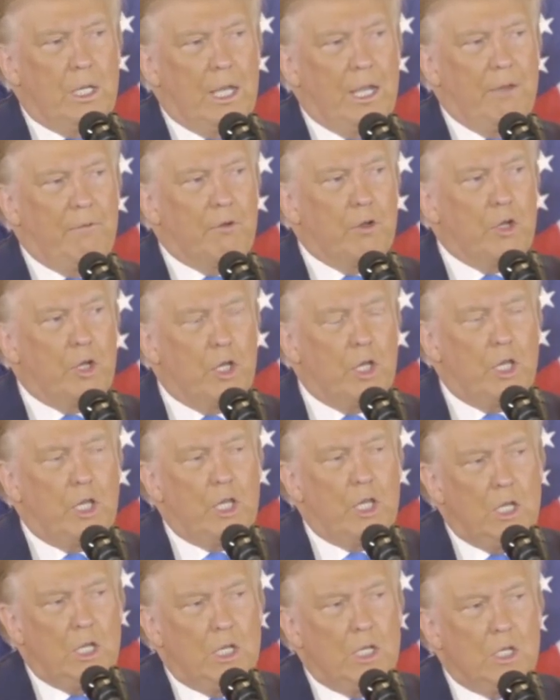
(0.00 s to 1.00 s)
a
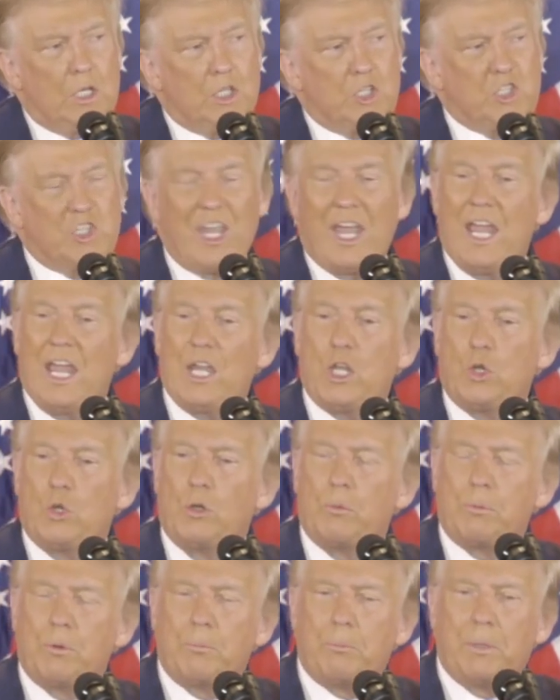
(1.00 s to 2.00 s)
very sad
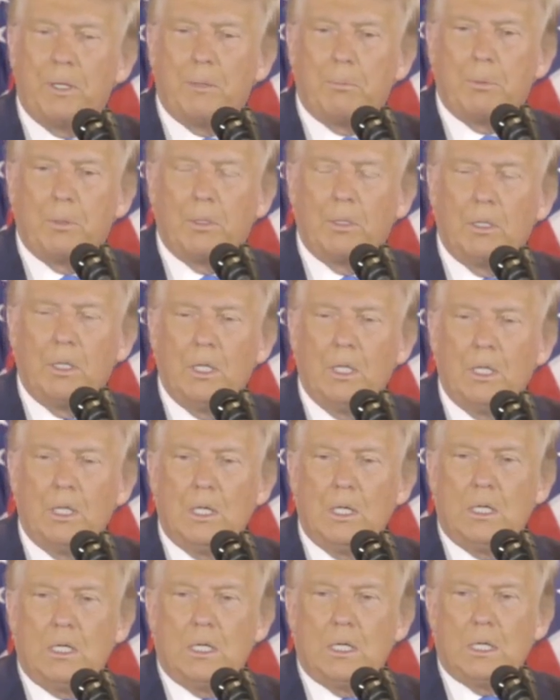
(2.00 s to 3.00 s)
group of people
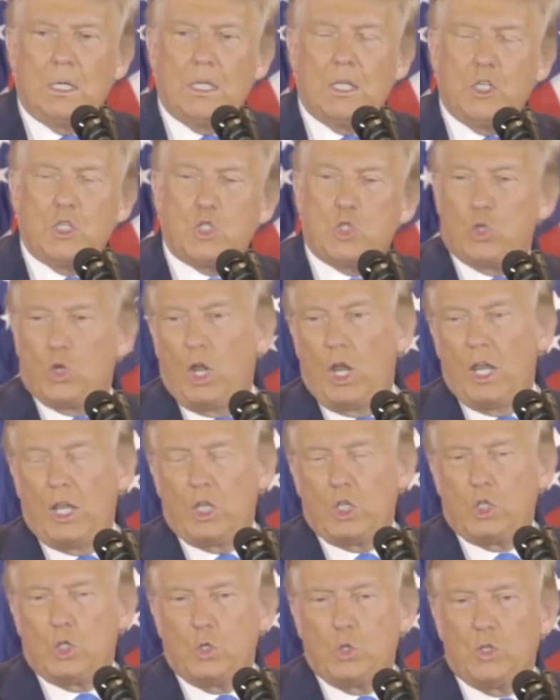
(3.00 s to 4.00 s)
is
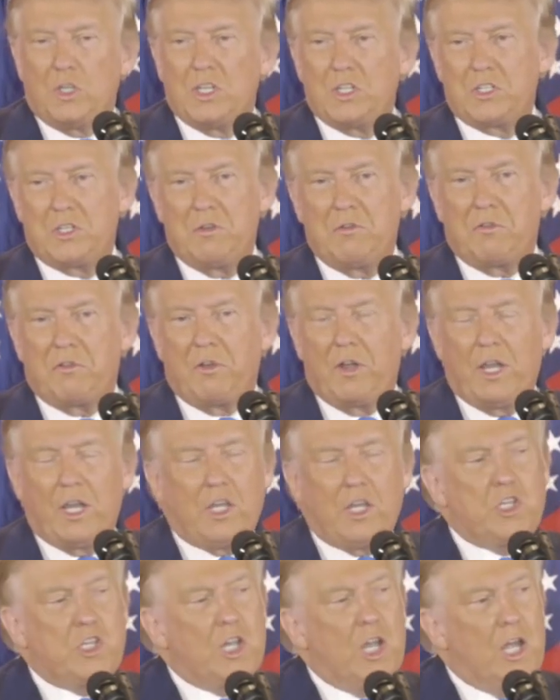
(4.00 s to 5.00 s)
trying to
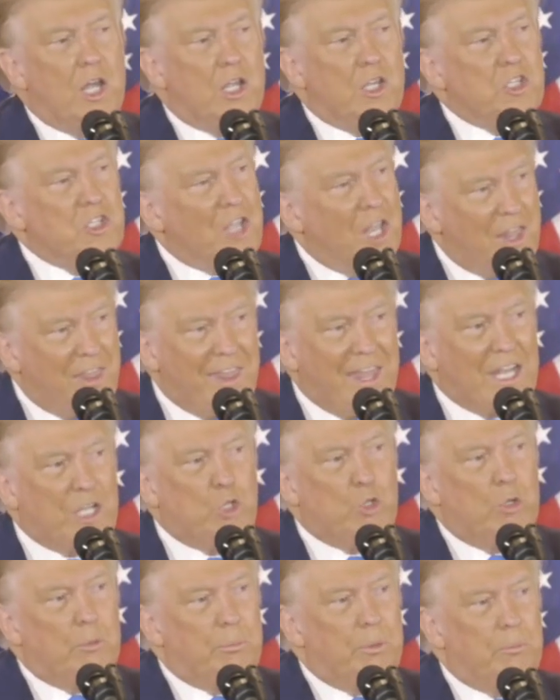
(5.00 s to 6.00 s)
disenfranchise that
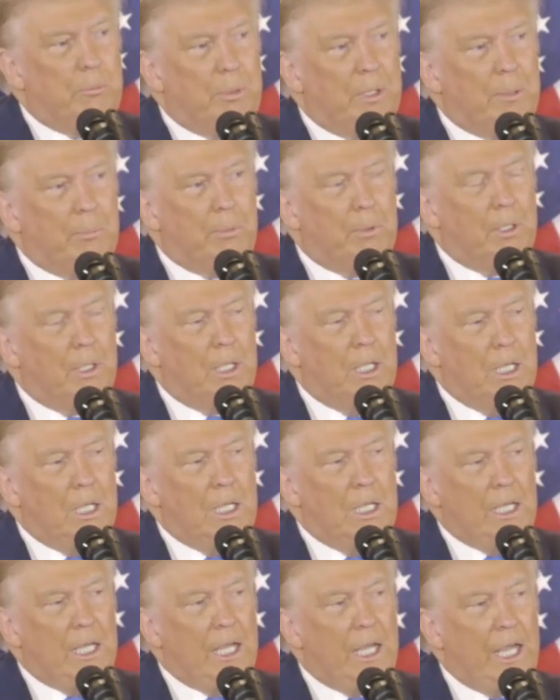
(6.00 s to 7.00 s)
group of people.
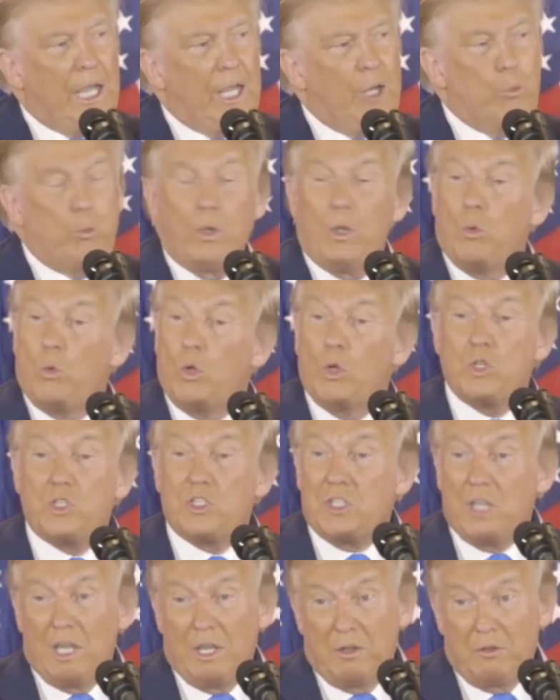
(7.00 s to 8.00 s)
And we won't
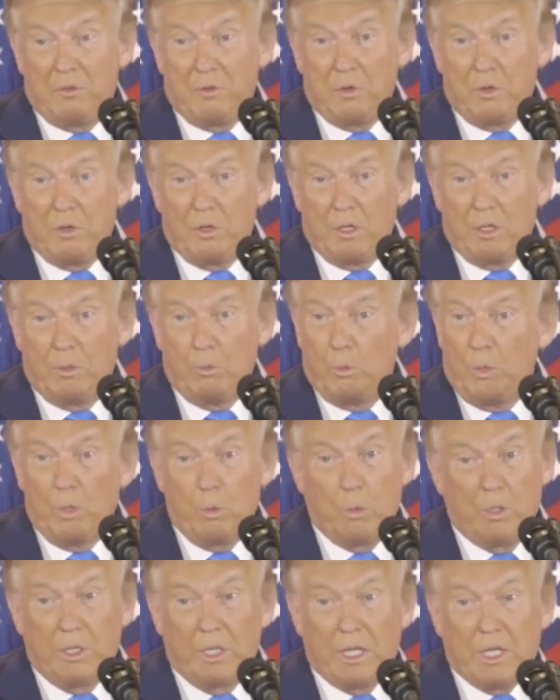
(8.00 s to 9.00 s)
stand for it. We
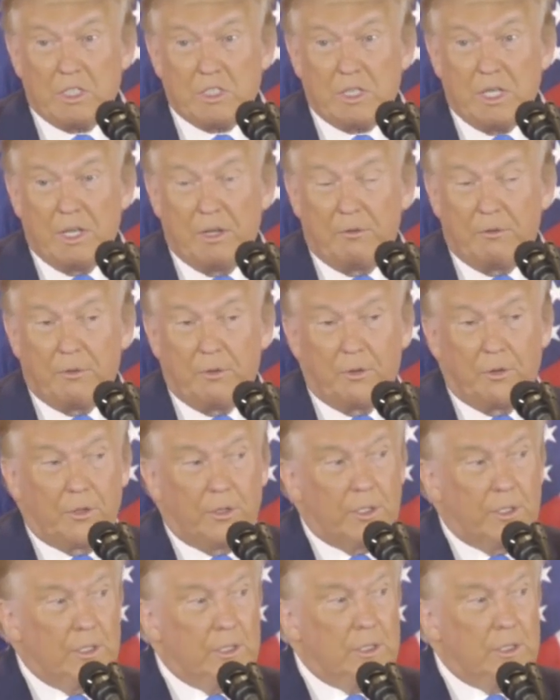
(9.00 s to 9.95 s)
will not stand for it.